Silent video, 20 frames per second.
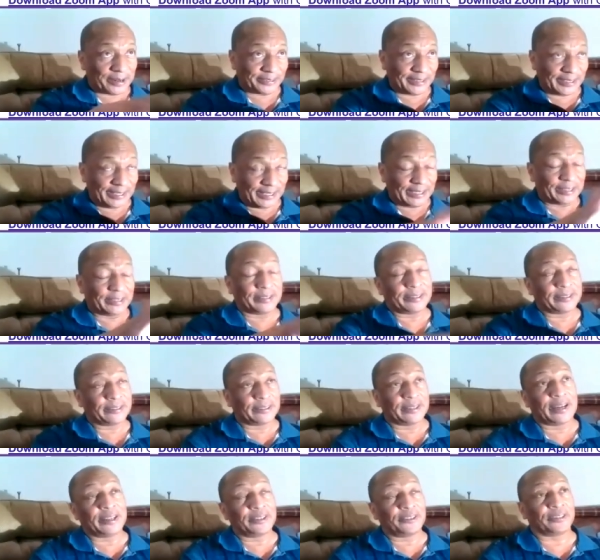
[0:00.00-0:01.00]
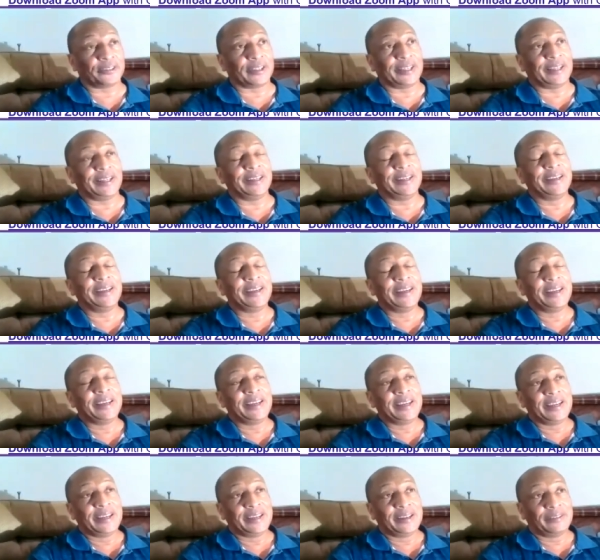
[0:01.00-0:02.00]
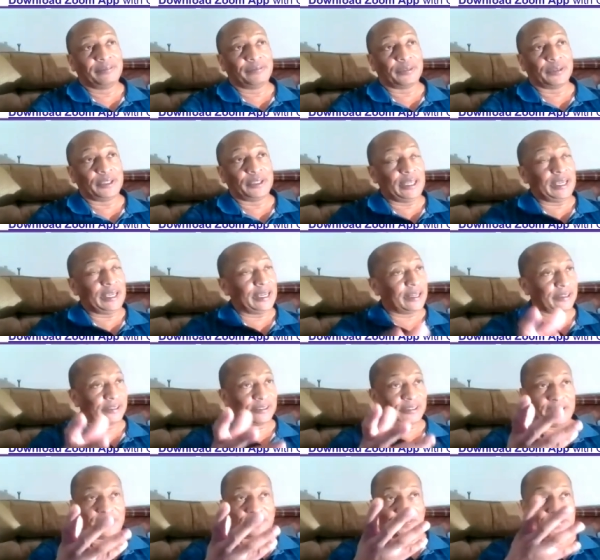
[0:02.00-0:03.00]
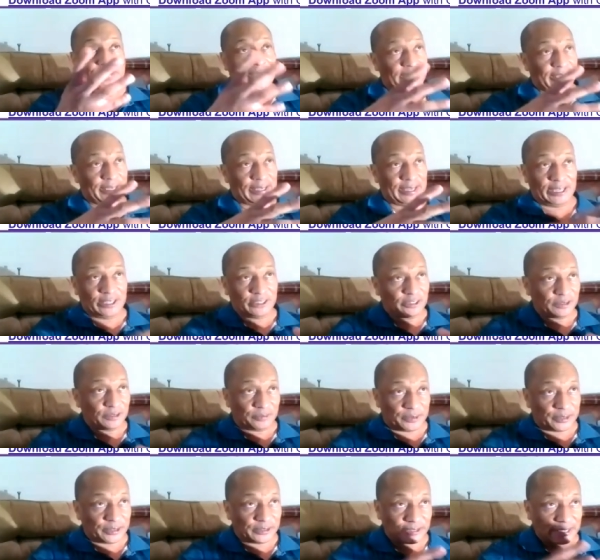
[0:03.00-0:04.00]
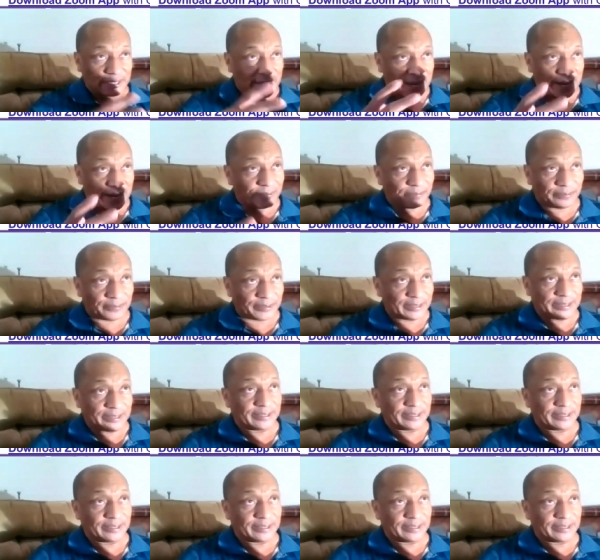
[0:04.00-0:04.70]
here in this country, for years didn't think Egypt was Africa.